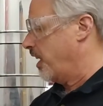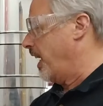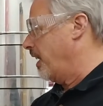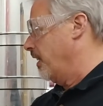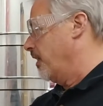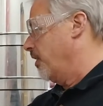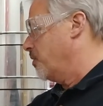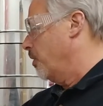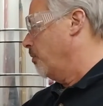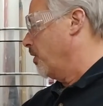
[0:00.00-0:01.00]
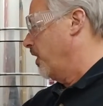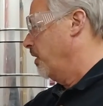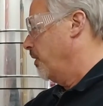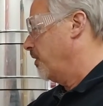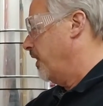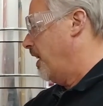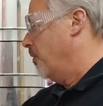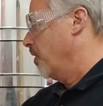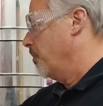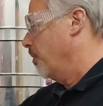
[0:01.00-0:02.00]
the hand lettering is what we're dealing with now,
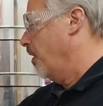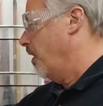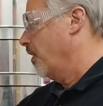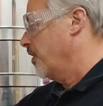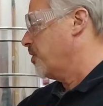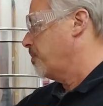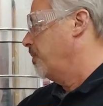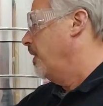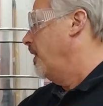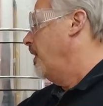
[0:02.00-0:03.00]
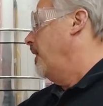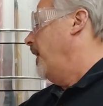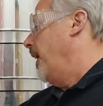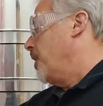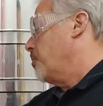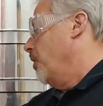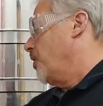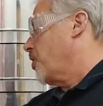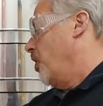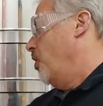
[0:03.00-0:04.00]
where the artist had his
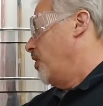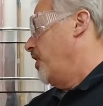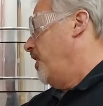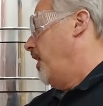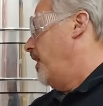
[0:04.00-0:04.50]
brush loaded,